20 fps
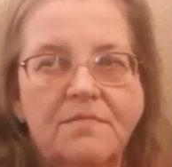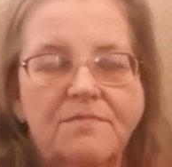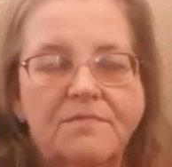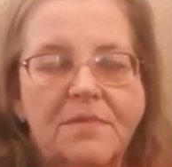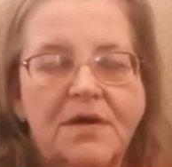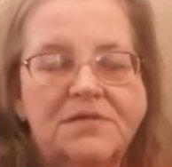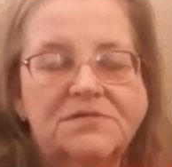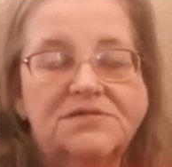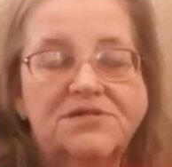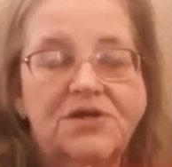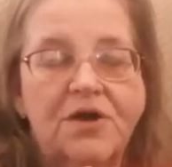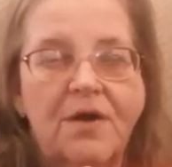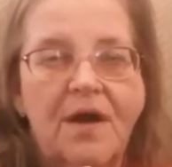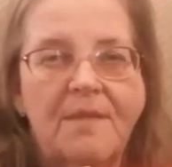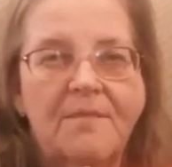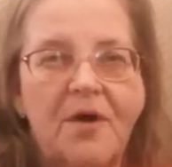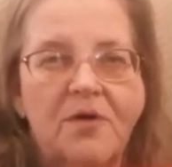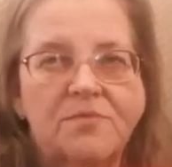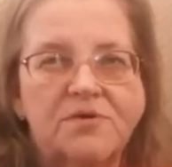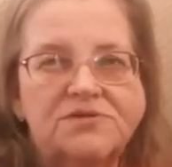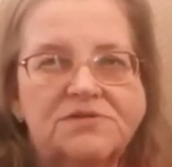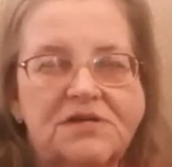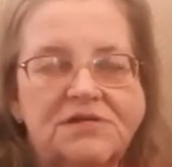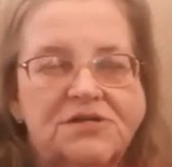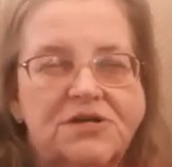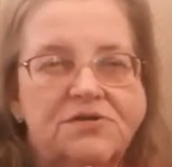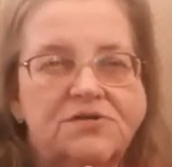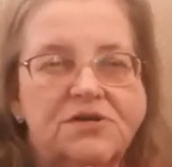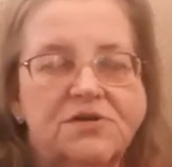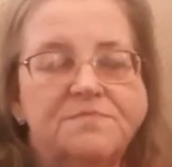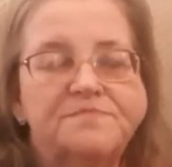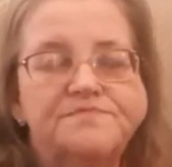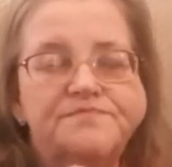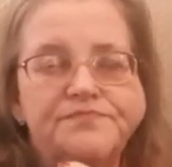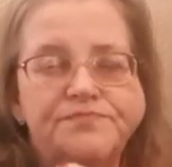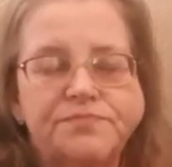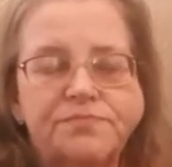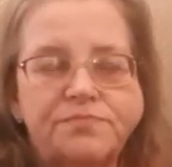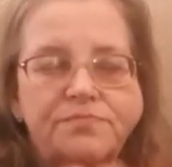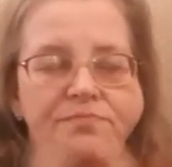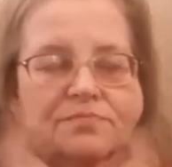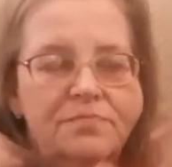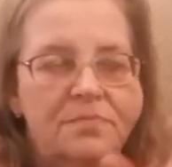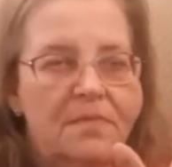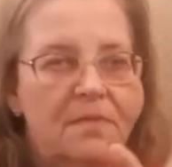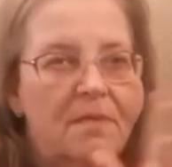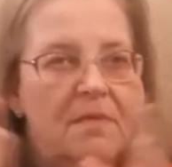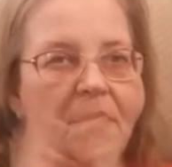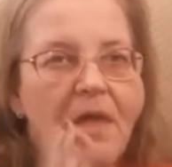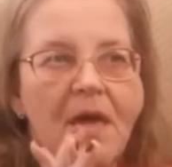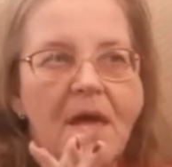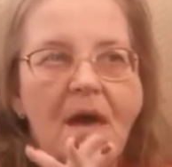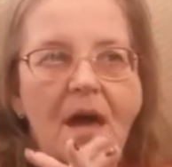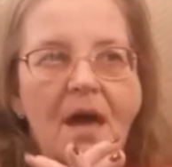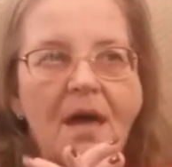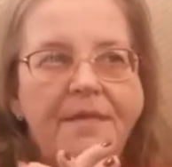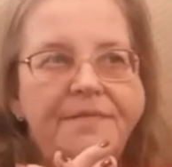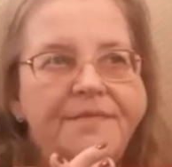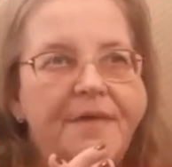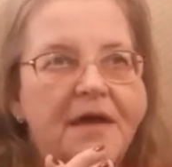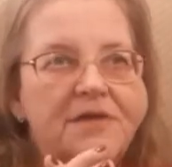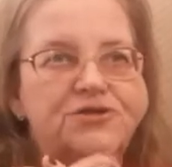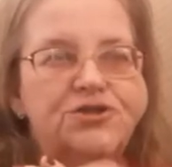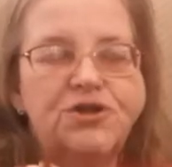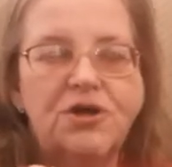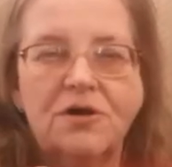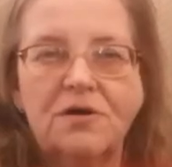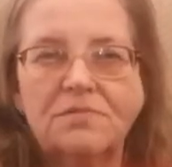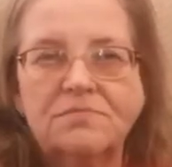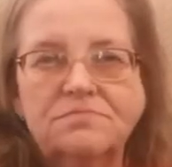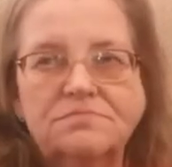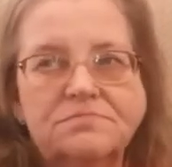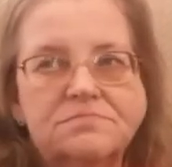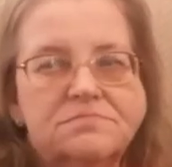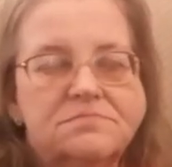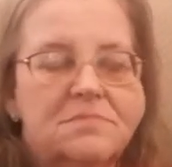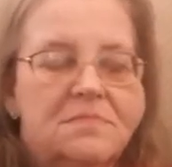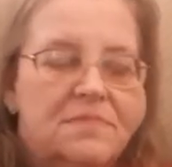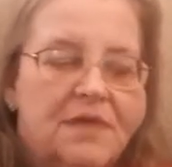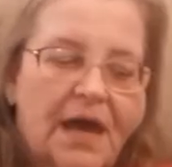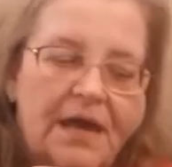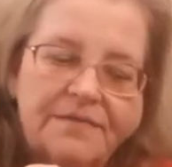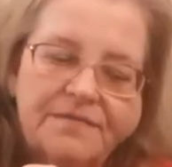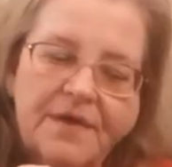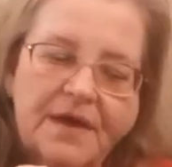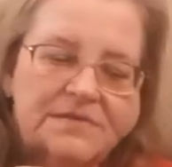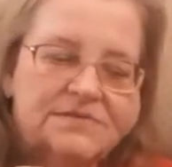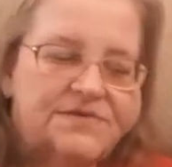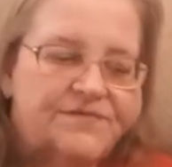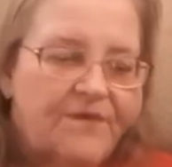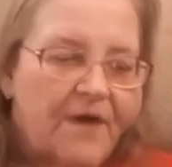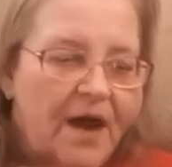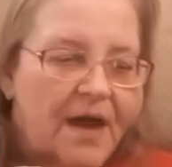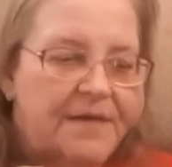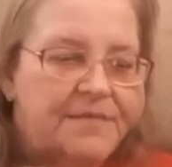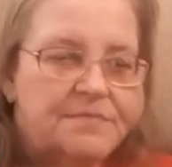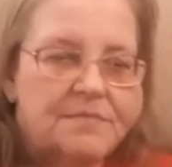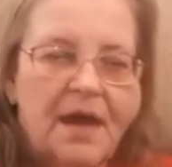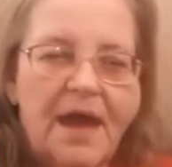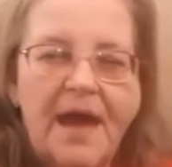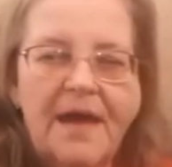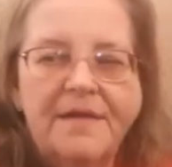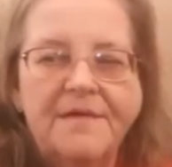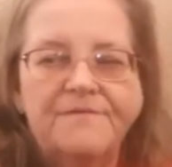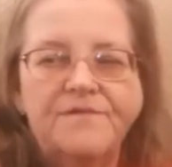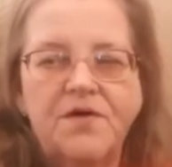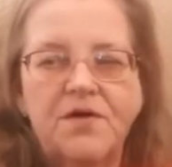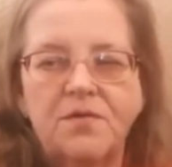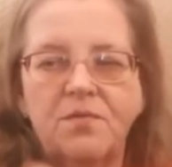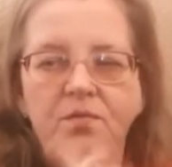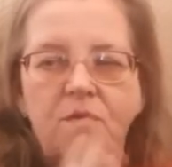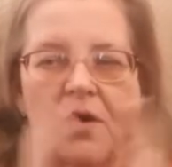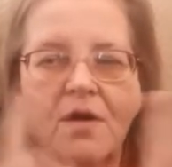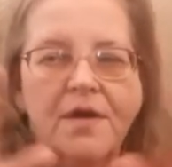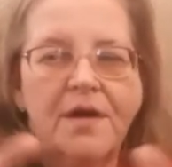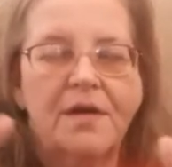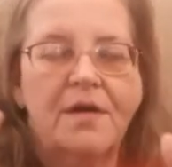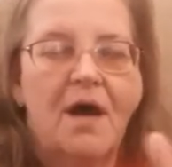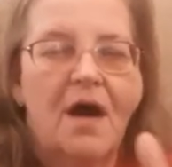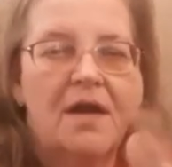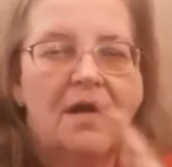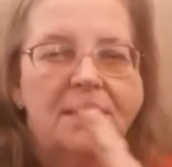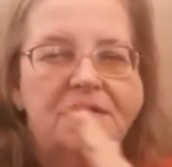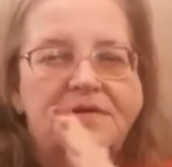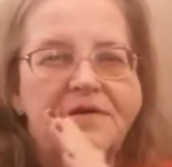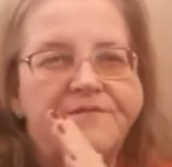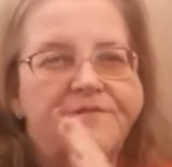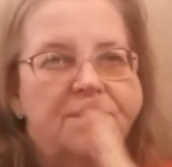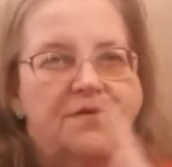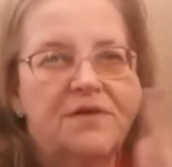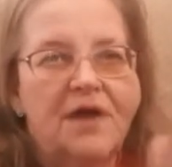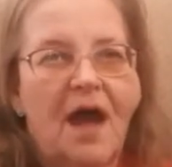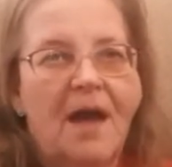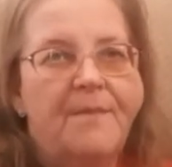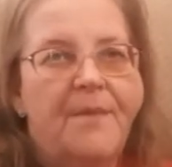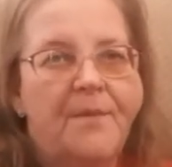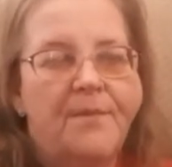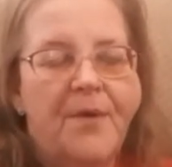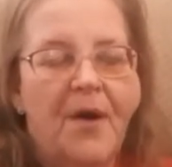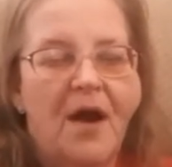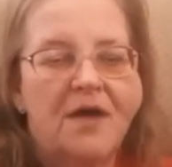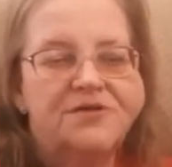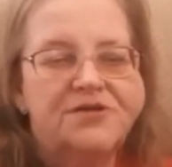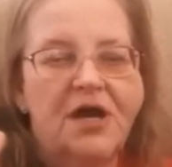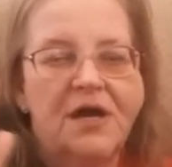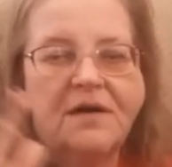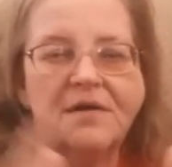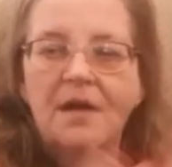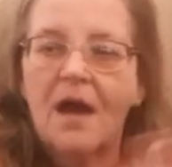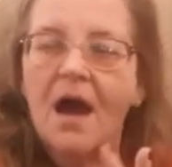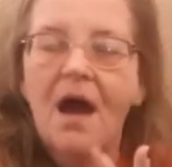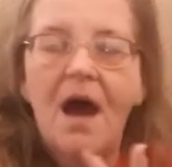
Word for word: Instagram, I almost said YouTube, then sure. That, that's fine. And if you're working on a different type of project,